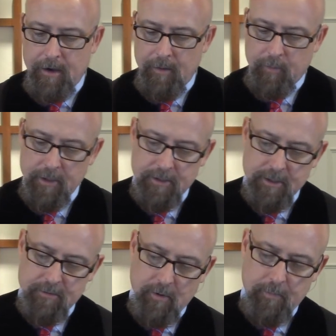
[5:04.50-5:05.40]
uh,
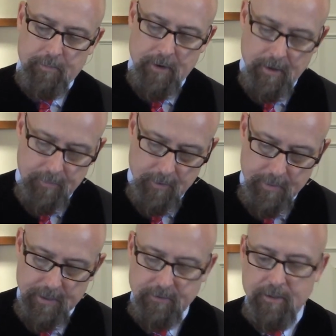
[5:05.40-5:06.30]
preaches re, uh,
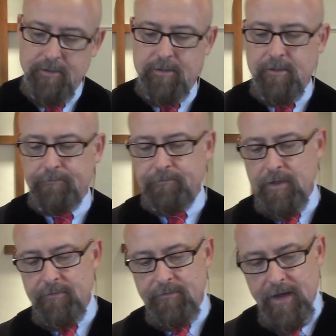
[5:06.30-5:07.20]
repentance
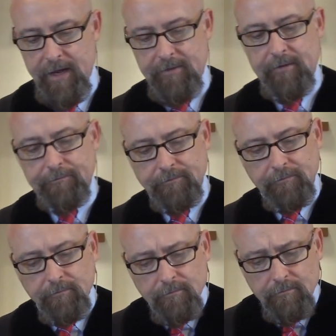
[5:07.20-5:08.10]
and faith.
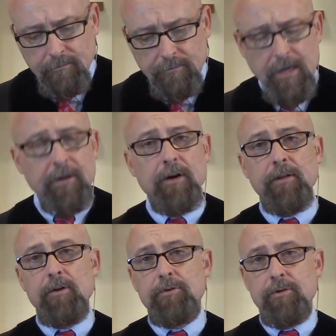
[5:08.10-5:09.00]
Now, there are
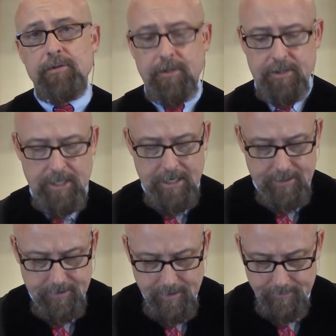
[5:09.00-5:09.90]
those who
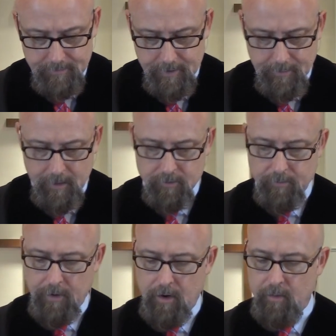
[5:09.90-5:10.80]
suggest that the
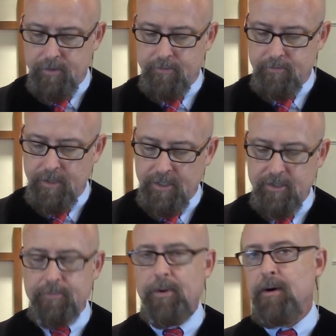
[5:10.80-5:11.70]
Apostle Paul was
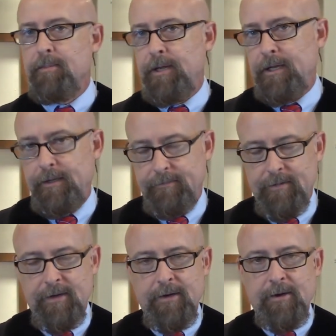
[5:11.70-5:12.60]
experimenting
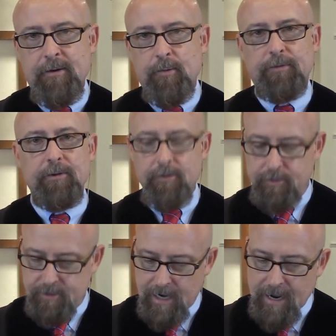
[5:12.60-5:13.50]
with the new
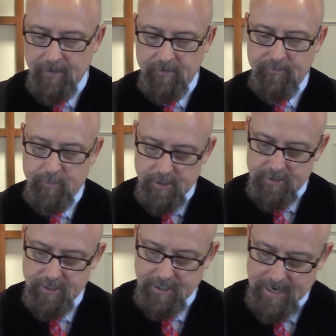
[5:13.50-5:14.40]
style of
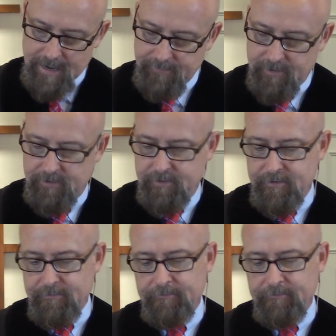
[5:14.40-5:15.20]
preaching in Athens.